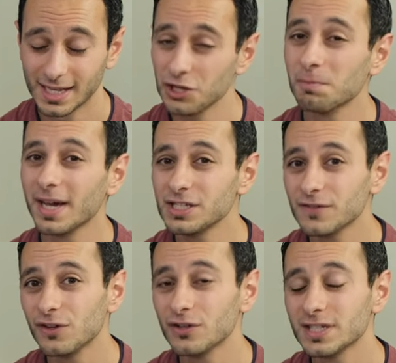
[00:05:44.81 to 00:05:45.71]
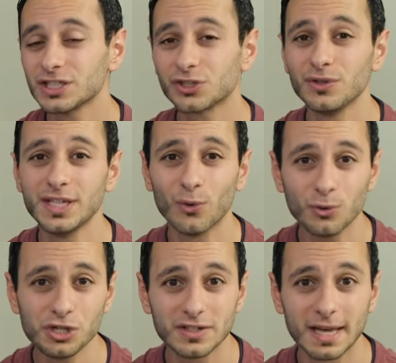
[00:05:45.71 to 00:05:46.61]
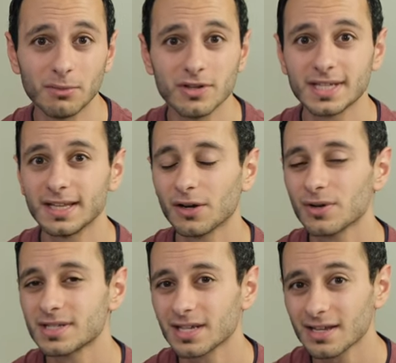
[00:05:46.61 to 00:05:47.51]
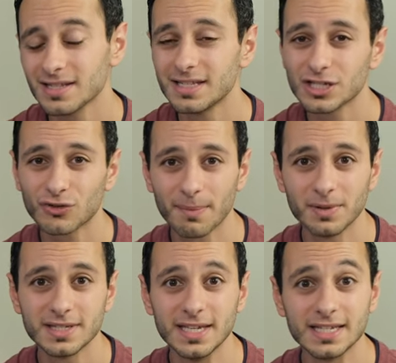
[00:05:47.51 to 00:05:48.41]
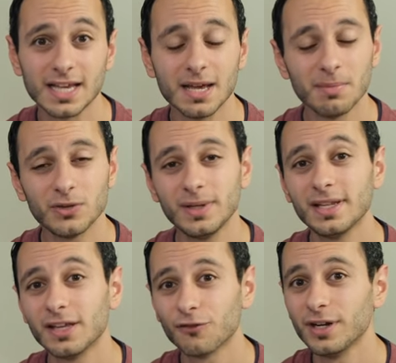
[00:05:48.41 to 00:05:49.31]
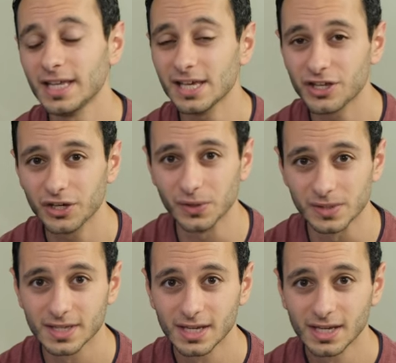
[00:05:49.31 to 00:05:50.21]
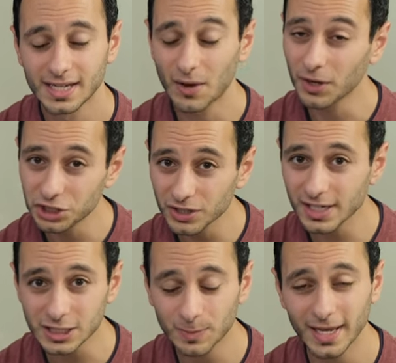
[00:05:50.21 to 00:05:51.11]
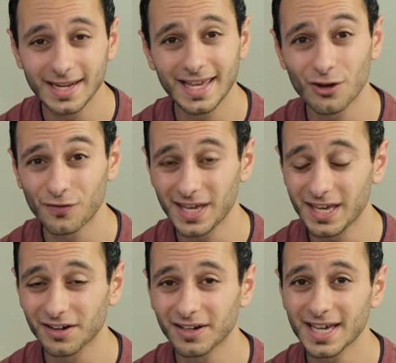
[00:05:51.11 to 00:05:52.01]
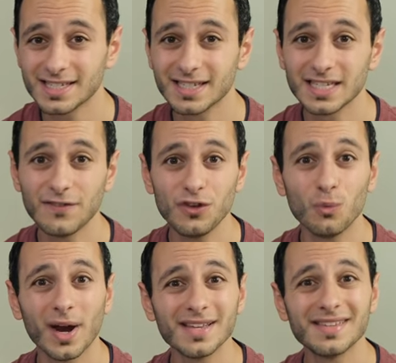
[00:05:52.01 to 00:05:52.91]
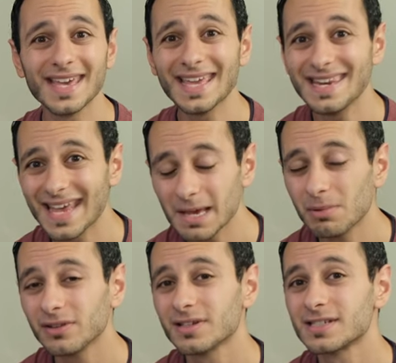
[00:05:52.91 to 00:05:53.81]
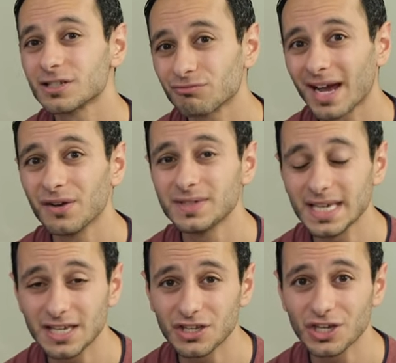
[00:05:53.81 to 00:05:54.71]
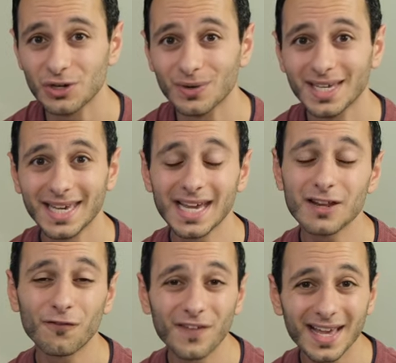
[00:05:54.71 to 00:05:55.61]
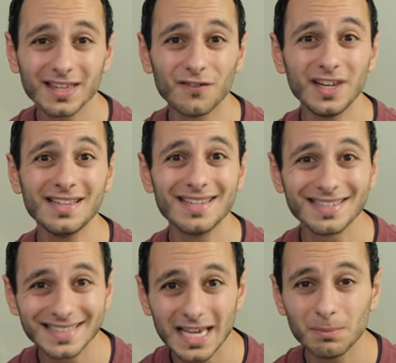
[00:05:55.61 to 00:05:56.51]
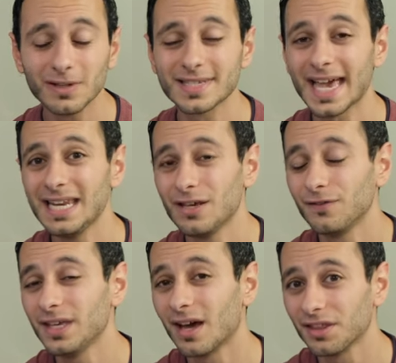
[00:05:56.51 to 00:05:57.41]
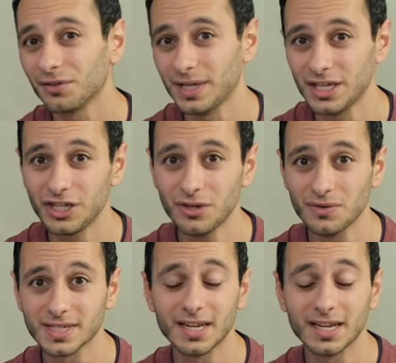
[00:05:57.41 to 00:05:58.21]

Now you might have noticed through the audio demos that there are certain discrepancies between the different EQs. Now I should explain here over here is that if you were to enable the surround EQ, it effectively disables any of the other EQs.